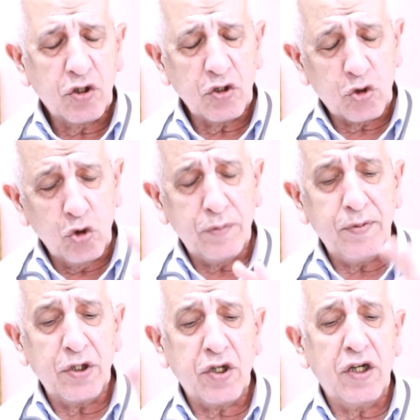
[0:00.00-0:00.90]
It should
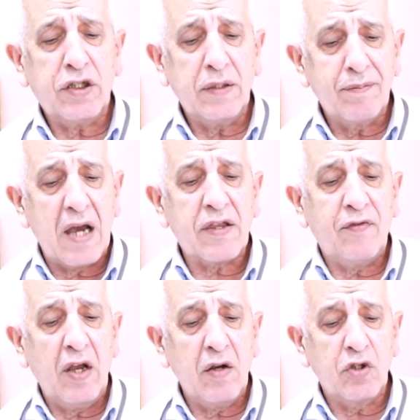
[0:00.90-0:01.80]
be treated by the
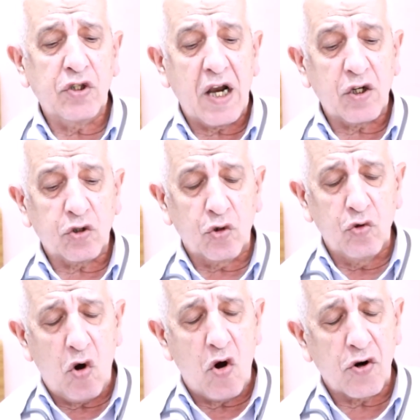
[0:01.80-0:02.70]
following drug.
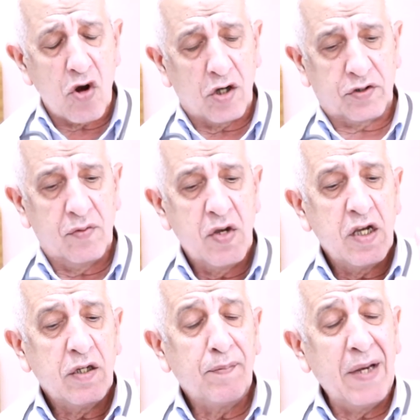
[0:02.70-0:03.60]
True or not?
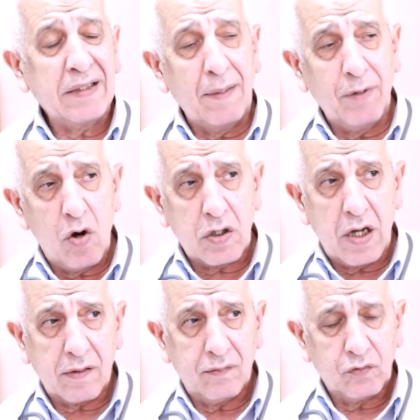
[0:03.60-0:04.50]
Beta
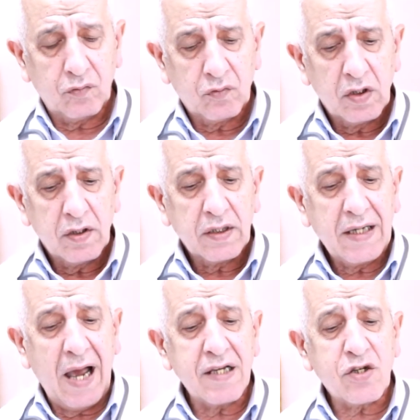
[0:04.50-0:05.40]
blocker.
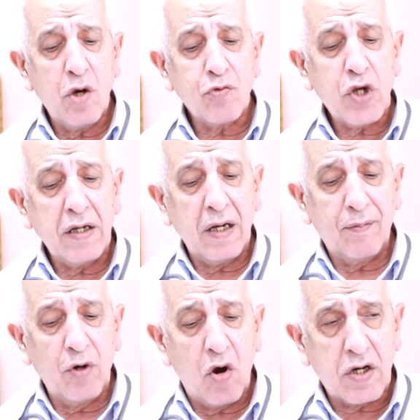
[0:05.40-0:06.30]
Calcium channel
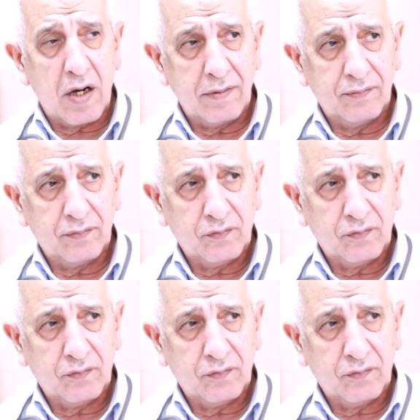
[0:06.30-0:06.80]
blocker.